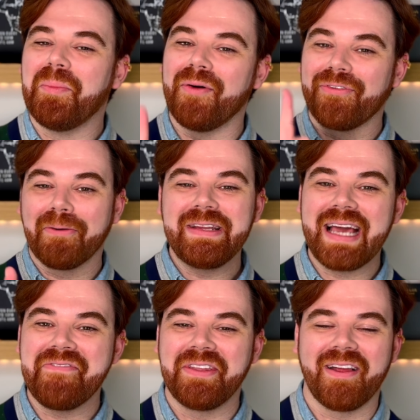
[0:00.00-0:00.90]
before we
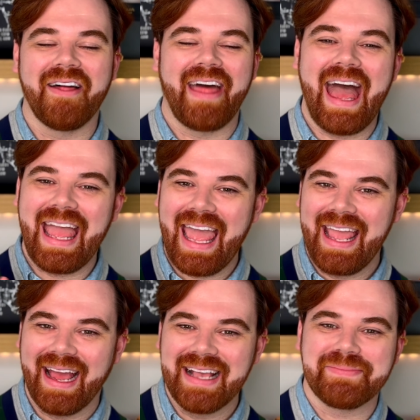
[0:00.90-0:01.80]
dive into all that, hey
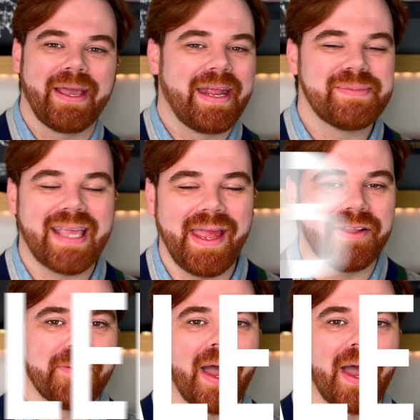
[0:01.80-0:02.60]
guys, my name's Caleb.